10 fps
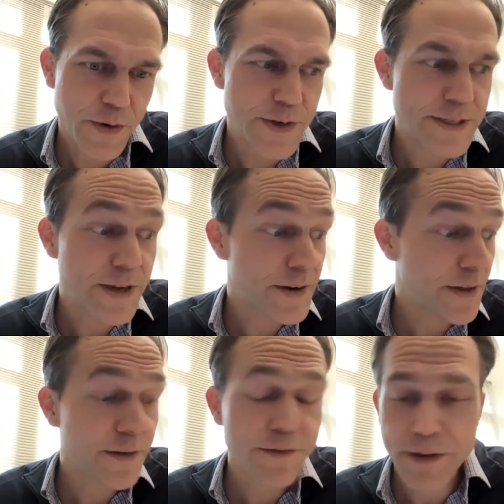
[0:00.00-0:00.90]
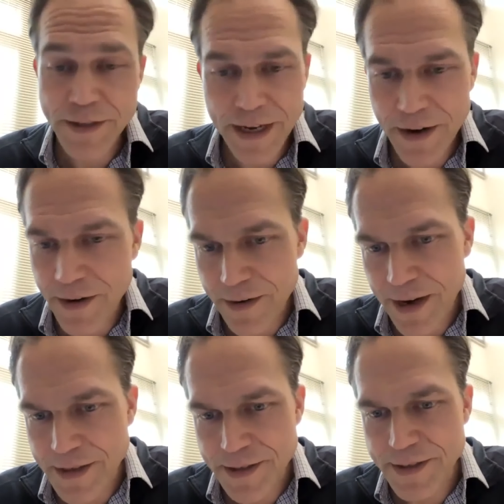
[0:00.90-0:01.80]
is there another frontier,
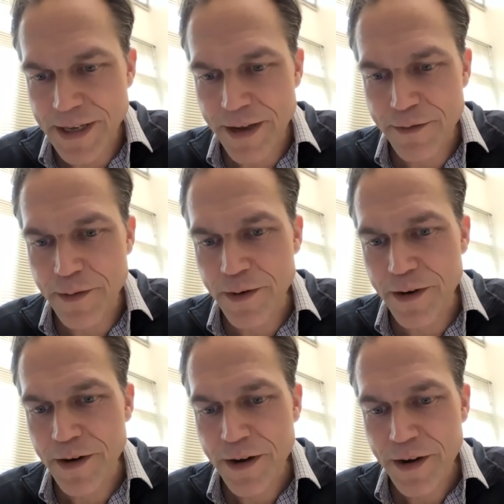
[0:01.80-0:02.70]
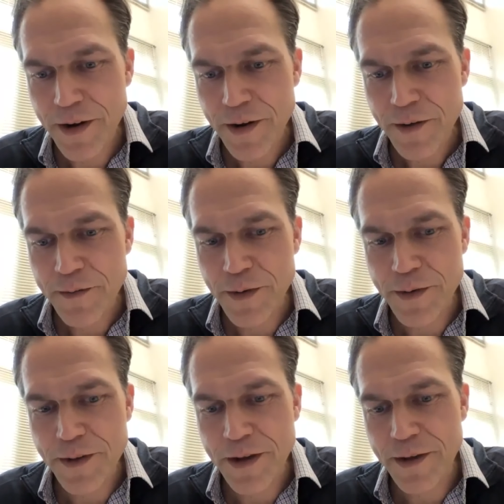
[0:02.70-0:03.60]
I should say, for for
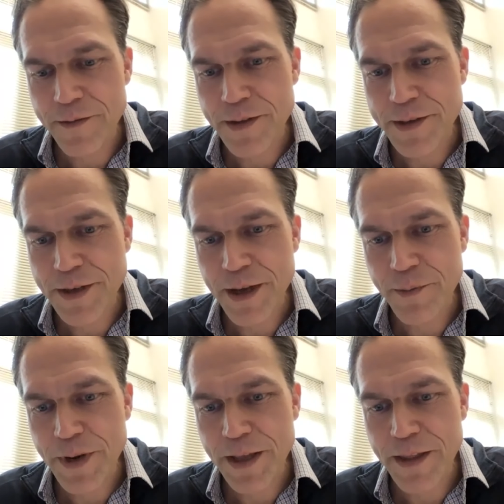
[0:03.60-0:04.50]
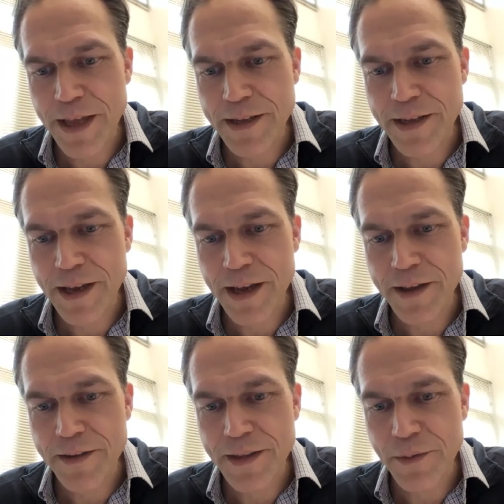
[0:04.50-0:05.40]
uh, for this company that uh,
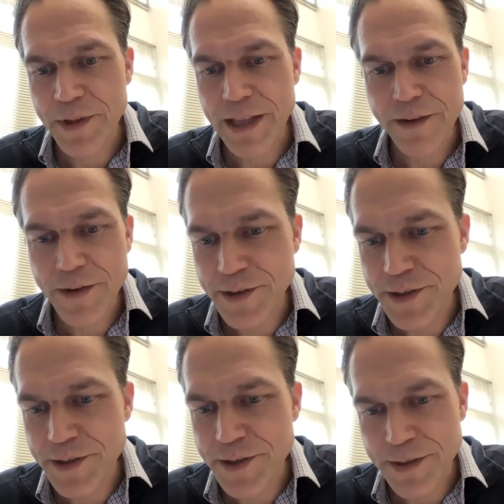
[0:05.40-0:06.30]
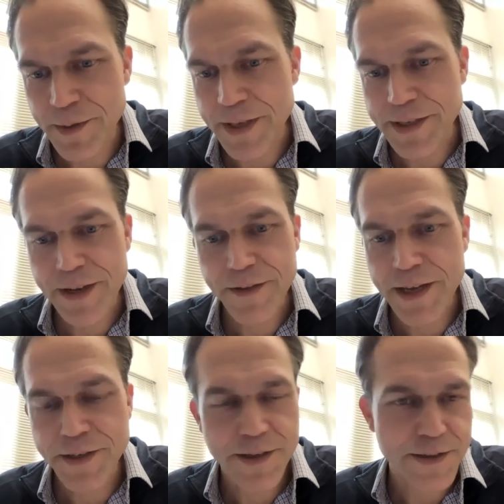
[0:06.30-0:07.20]
that would leverage some of these
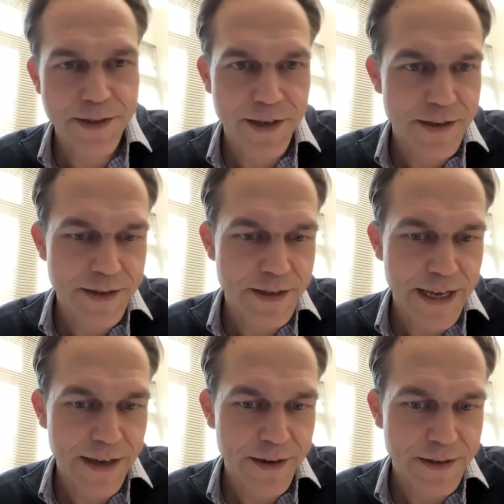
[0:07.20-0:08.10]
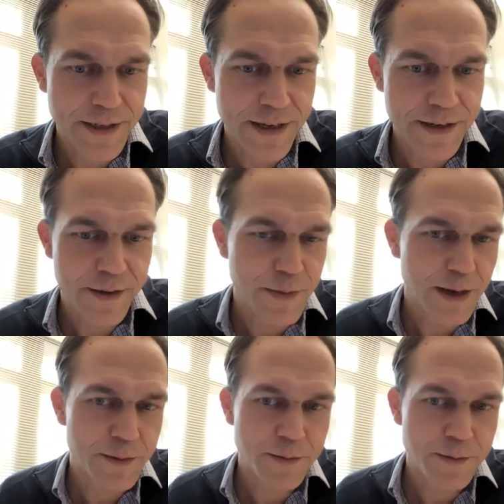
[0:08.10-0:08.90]
innovations to to tackle another problem?